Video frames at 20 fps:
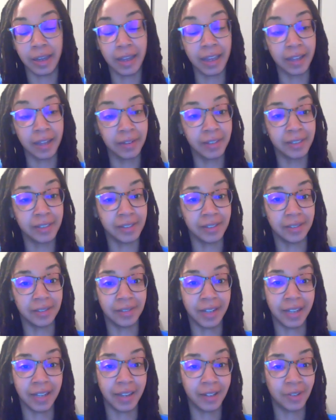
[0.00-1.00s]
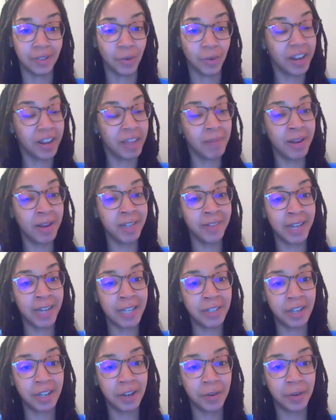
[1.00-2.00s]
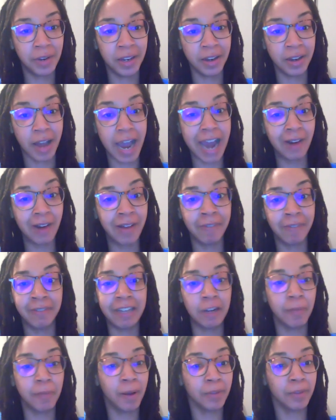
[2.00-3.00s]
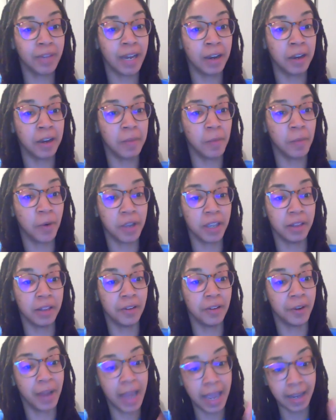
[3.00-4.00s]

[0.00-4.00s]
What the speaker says: And listen, 28 minutes of AJ Green, I don't have a doubt about that anymore either.